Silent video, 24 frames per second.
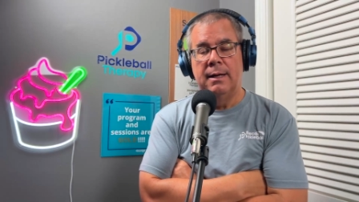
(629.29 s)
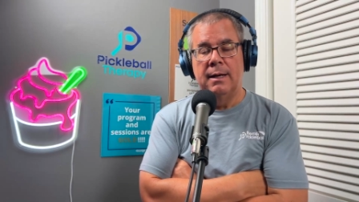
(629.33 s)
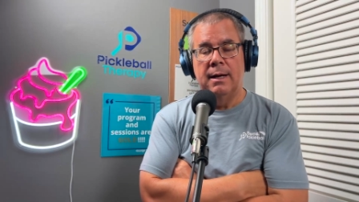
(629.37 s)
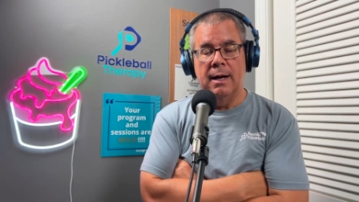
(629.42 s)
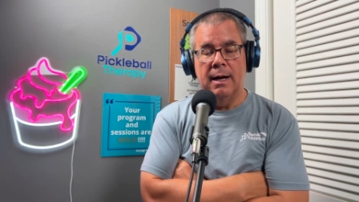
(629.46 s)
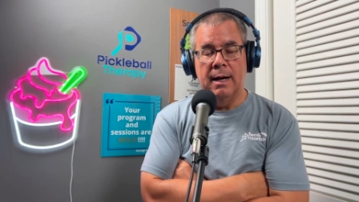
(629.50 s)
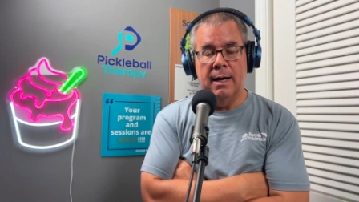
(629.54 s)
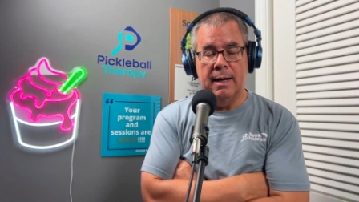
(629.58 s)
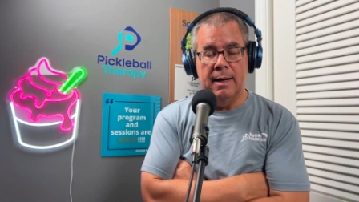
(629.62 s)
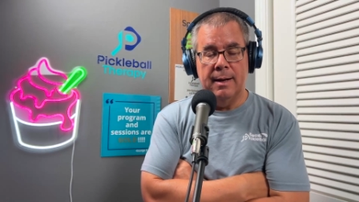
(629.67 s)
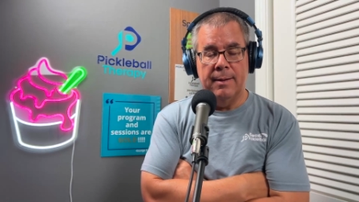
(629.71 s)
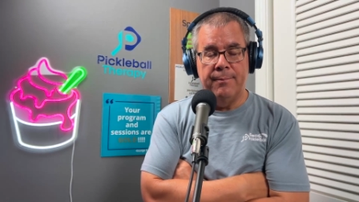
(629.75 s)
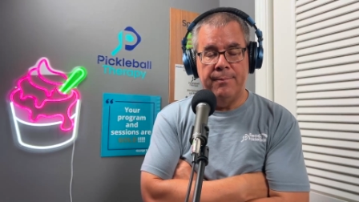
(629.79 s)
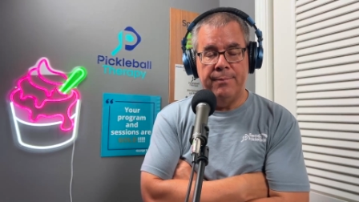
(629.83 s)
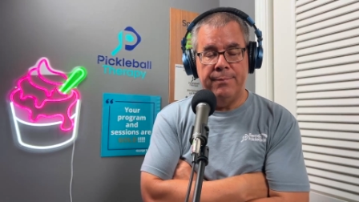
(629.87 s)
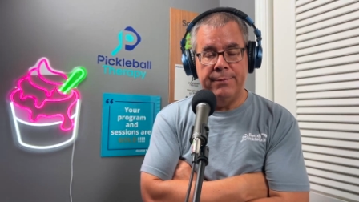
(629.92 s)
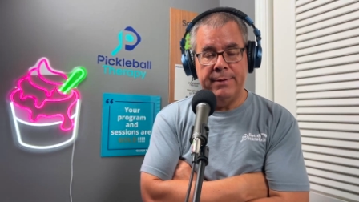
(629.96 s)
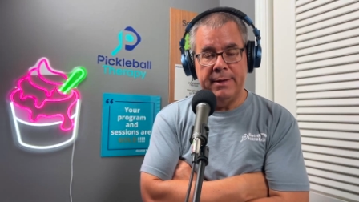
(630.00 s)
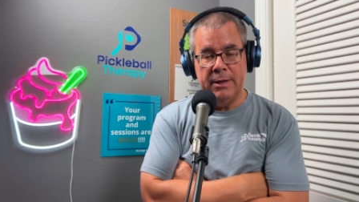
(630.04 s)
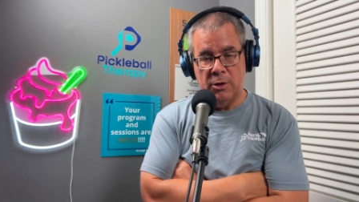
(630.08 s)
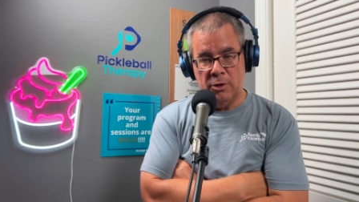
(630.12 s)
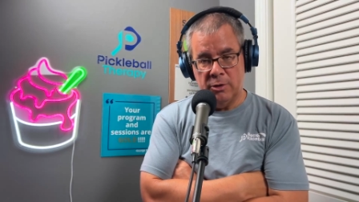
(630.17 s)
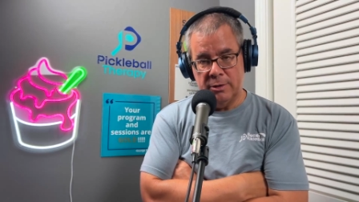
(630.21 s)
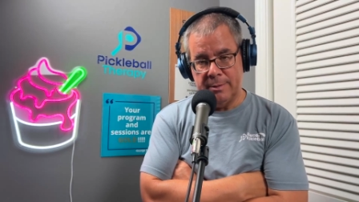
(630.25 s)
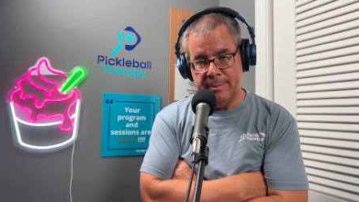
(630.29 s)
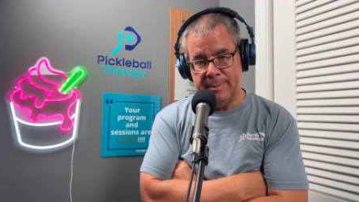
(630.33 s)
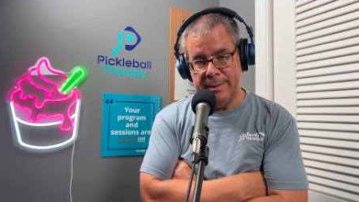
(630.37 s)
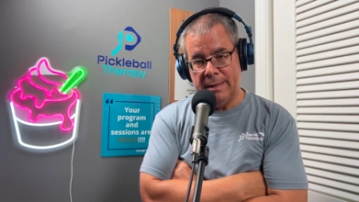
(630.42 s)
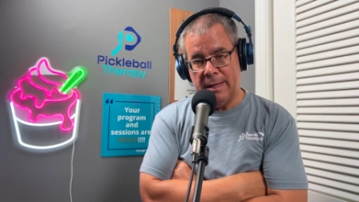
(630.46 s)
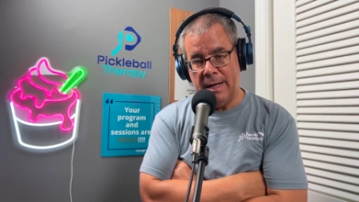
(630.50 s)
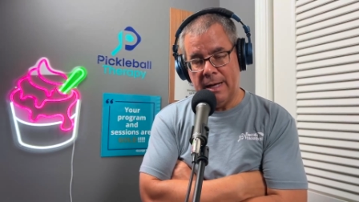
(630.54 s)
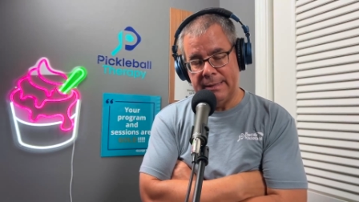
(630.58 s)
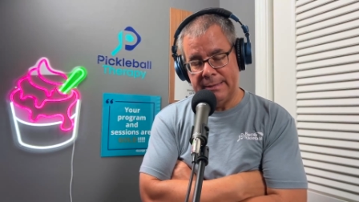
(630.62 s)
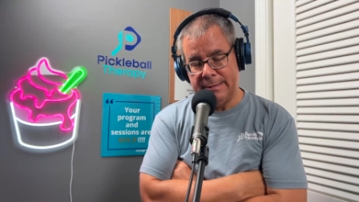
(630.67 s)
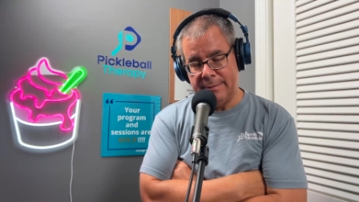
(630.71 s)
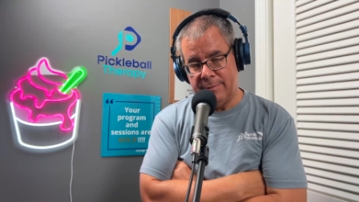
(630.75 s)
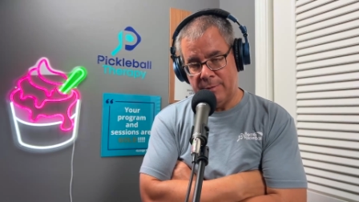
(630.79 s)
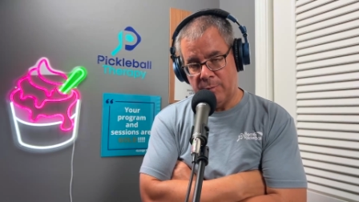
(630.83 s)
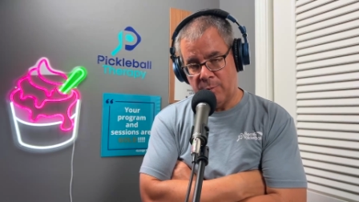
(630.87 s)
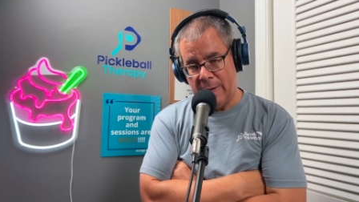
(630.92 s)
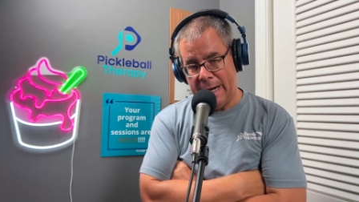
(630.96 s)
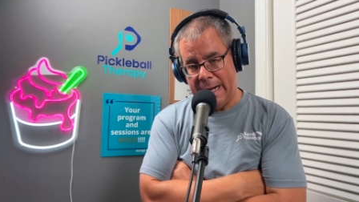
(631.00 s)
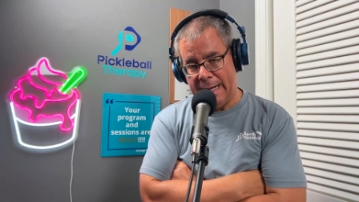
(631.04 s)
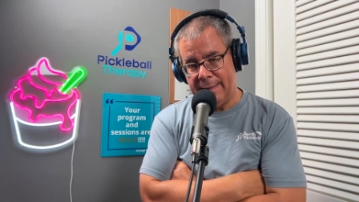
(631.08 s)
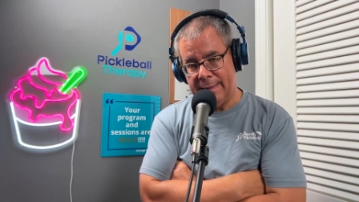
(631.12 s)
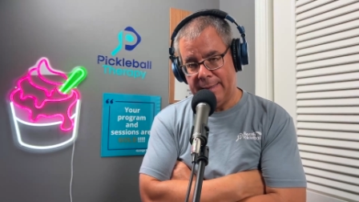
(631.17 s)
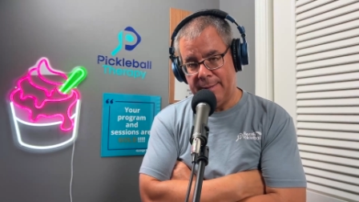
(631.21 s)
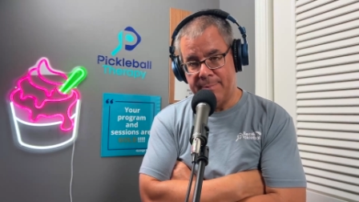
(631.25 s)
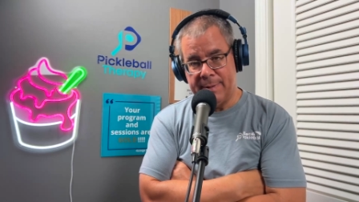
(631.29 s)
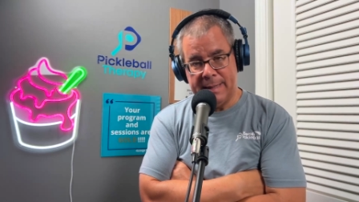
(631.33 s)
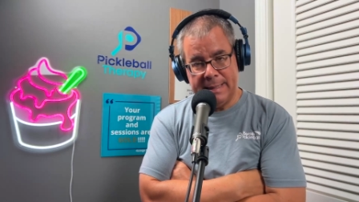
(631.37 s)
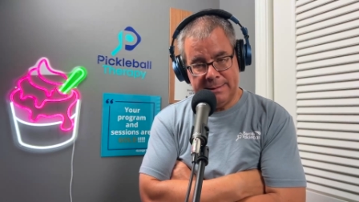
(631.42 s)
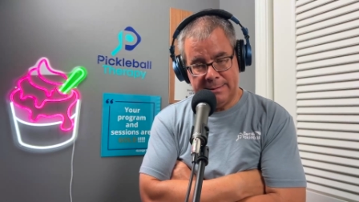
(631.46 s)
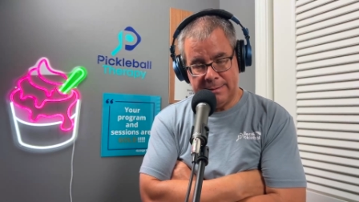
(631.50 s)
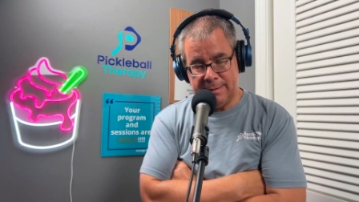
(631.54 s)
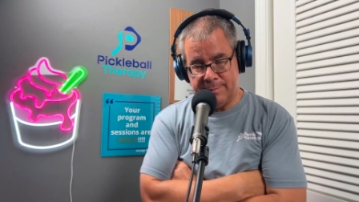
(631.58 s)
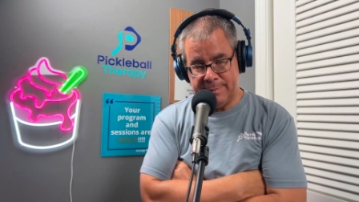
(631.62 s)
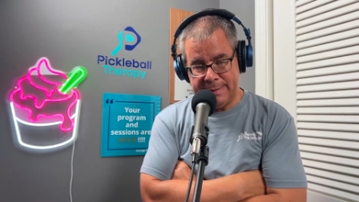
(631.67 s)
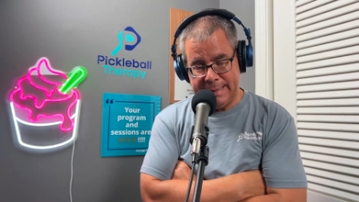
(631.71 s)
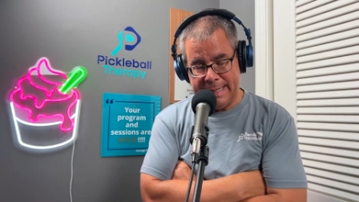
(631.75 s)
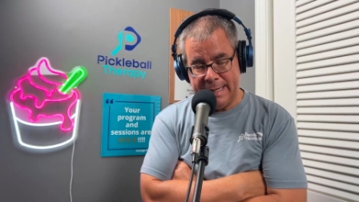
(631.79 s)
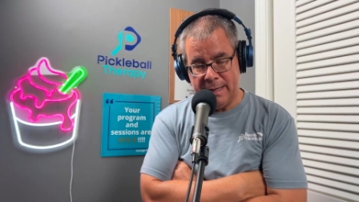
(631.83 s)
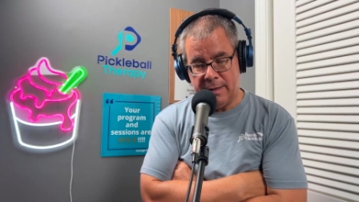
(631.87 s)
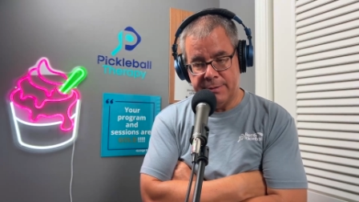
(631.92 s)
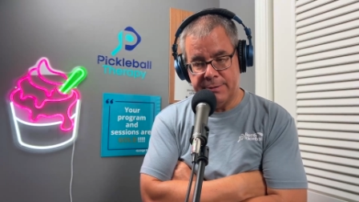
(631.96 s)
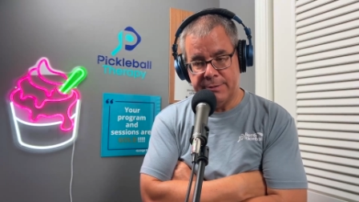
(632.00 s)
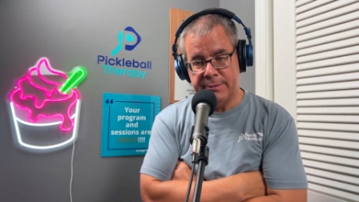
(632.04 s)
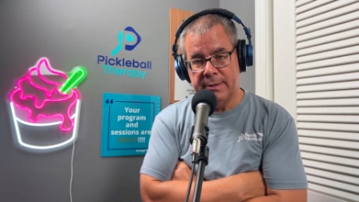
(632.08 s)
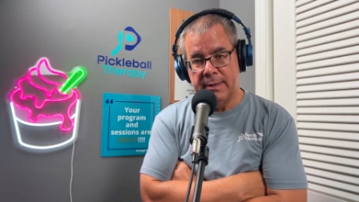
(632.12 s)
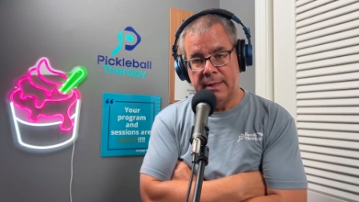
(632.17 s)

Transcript: the ultimate loss of the rally by something else.